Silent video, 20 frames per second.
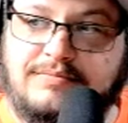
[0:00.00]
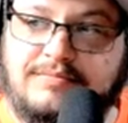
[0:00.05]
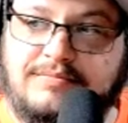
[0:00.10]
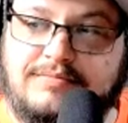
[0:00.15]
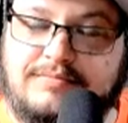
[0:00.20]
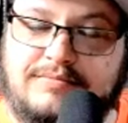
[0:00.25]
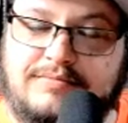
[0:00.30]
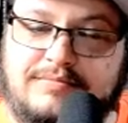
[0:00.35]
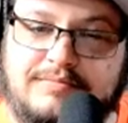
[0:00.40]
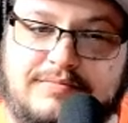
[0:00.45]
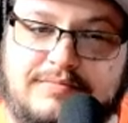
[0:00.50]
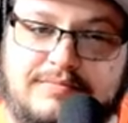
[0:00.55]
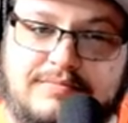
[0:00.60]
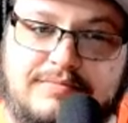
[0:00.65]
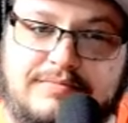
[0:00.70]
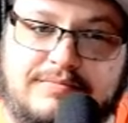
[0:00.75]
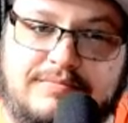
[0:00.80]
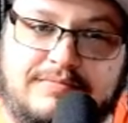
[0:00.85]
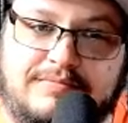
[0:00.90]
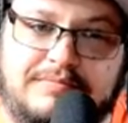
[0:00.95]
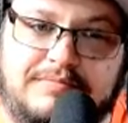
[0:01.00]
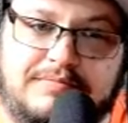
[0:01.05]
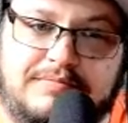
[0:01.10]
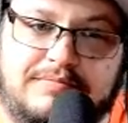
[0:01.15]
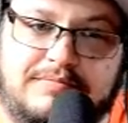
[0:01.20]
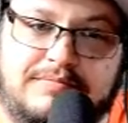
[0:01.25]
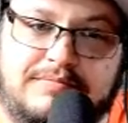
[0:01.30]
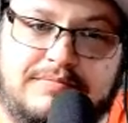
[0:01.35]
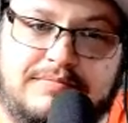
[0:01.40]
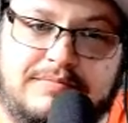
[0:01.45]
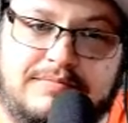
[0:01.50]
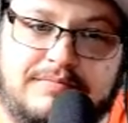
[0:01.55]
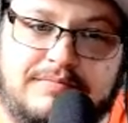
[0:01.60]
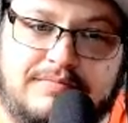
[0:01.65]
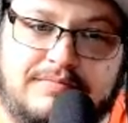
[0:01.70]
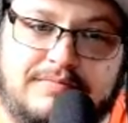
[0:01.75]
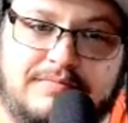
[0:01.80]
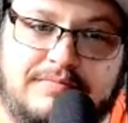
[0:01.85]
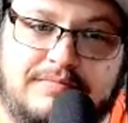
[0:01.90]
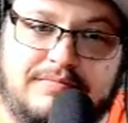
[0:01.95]

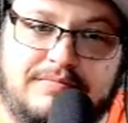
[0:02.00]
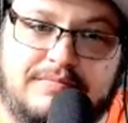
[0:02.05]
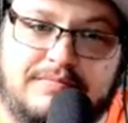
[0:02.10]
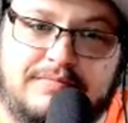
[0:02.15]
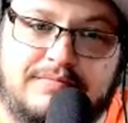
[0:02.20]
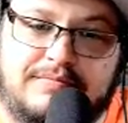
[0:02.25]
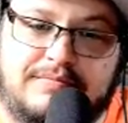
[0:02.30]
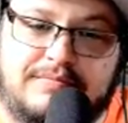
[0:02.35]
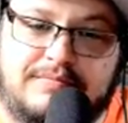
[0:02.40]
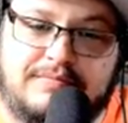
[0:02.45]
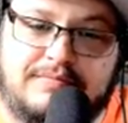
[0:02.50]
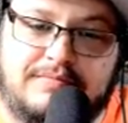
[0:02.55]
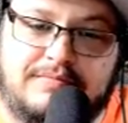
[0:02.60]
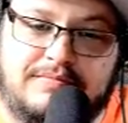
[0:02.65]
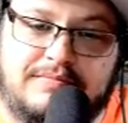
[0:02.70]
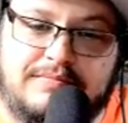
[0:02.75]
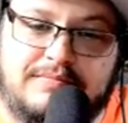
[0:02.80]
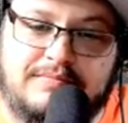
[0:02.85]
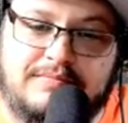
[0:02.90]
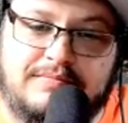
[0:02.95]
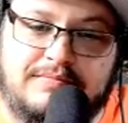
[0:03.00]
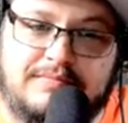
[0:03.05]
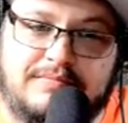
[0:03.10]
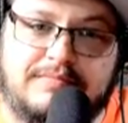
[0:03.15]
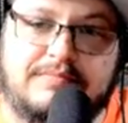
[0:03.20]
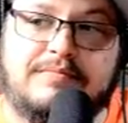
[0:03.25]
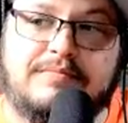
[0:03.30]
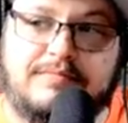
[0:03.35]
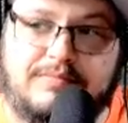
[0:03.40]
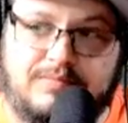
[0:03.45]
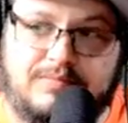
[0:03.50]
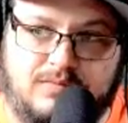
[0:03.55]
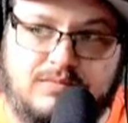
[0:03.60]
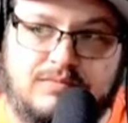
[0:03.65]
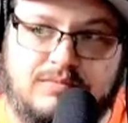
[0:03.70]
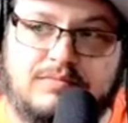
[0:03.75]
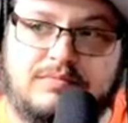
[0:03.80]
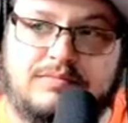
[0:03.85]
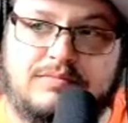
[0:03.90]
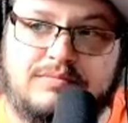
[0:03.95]

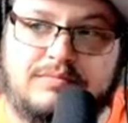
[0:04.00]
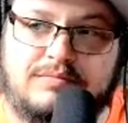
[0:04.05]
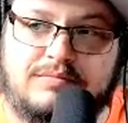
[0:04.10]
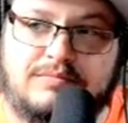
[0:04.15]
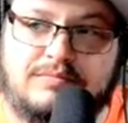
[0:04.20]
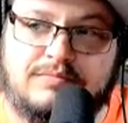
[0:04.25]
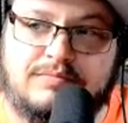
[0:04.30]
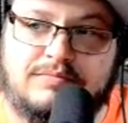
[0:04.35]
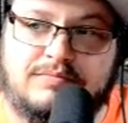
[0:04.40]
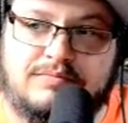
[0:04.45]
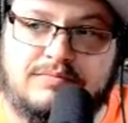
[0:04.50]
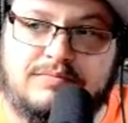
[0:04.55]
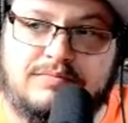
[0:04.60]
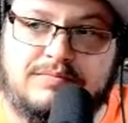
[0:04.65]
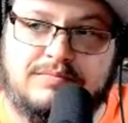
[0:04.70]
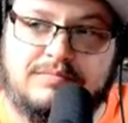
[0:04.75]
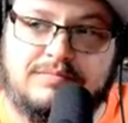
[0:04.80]
This person isn't speaking.